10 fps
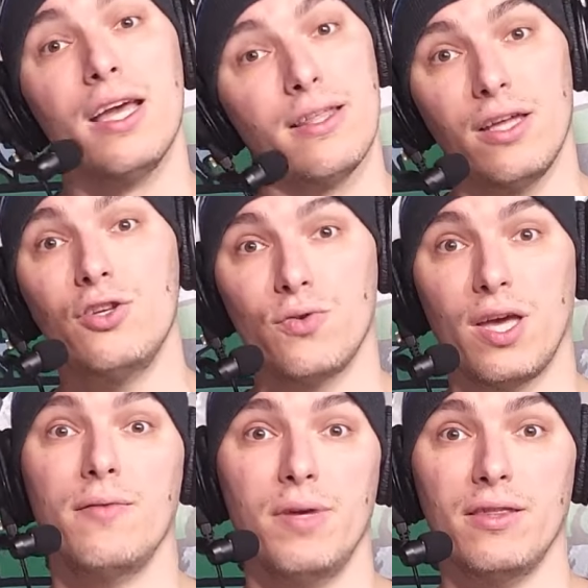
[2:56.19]
then you
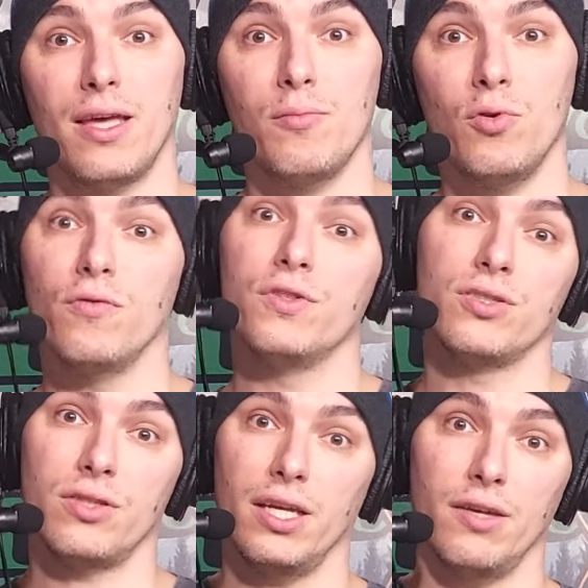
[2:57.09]
can make that move,
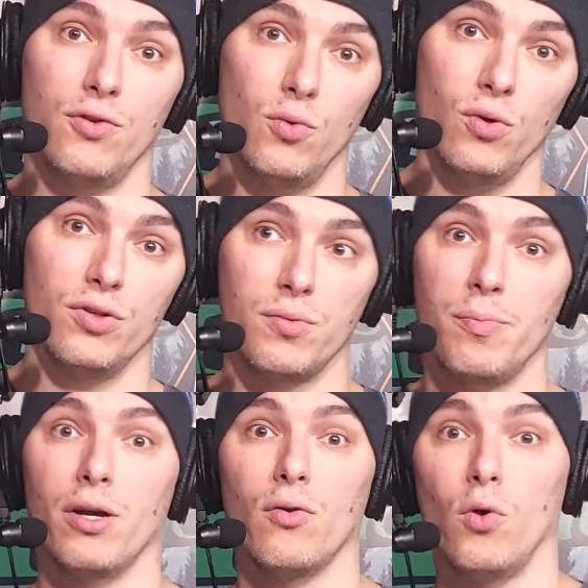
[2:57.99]
just like if you would to
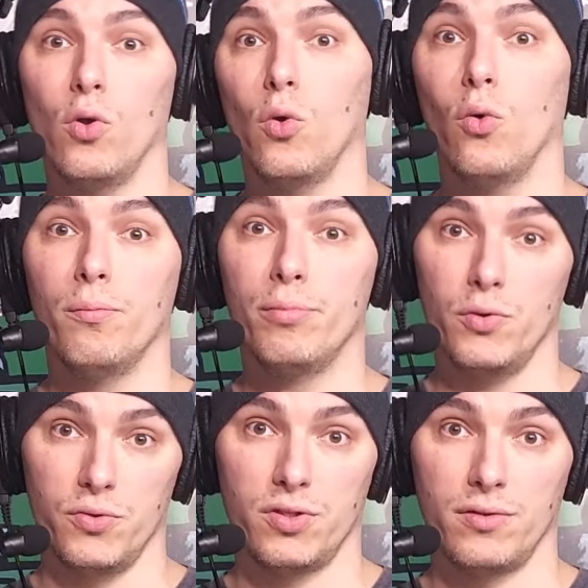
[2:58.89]
barrel roll or
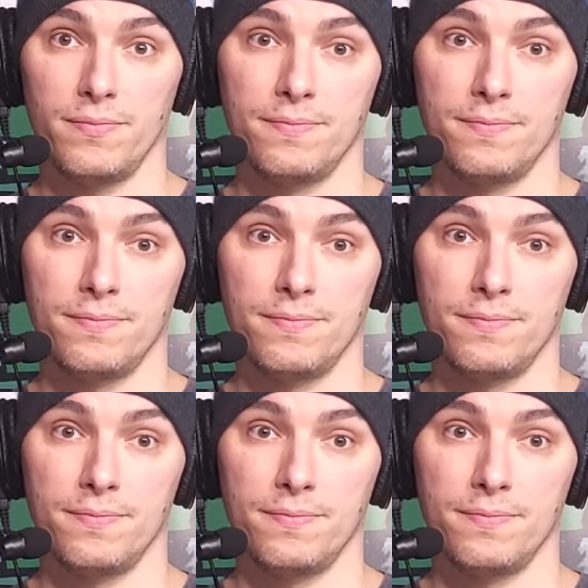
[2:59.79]
boost.